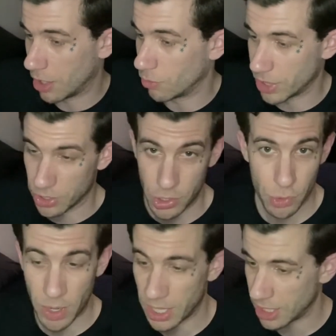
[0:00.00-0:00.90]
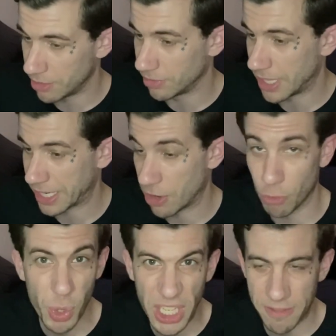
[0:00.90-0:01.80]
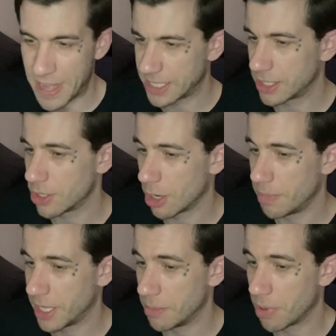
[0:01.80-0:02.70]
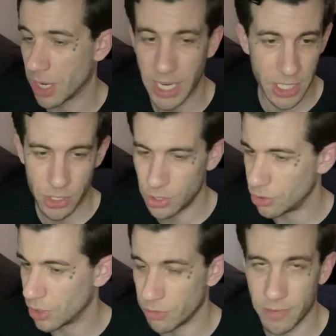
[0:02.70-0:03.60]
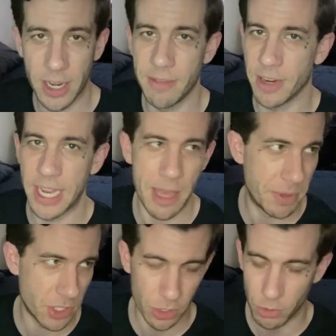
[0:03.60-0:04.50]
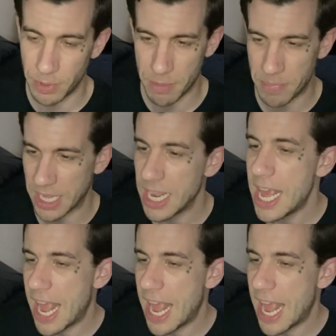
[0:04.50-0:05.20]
with a swell of like a really fast guitar picking part into a very, very epic circle pit beat.